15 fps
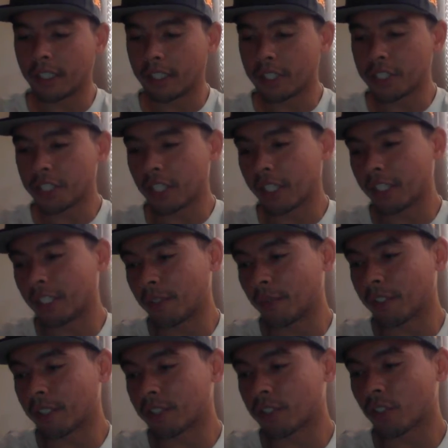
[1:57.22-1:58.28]
shiny
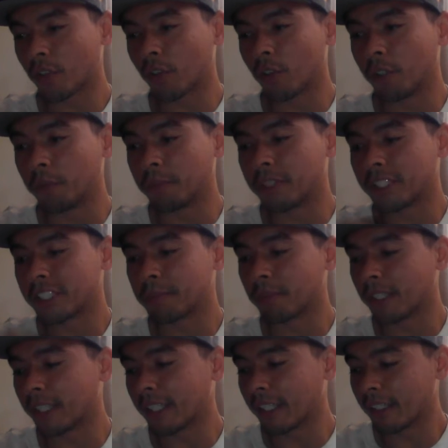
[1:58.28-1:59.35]
with its chrome
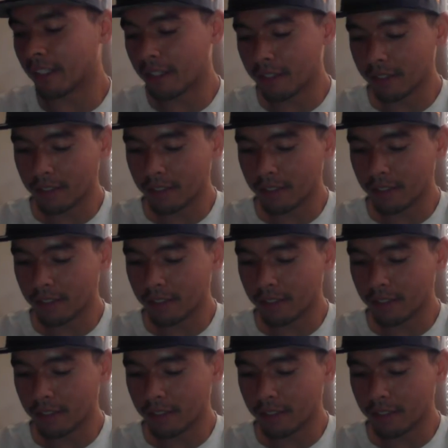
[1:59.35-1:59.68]
display.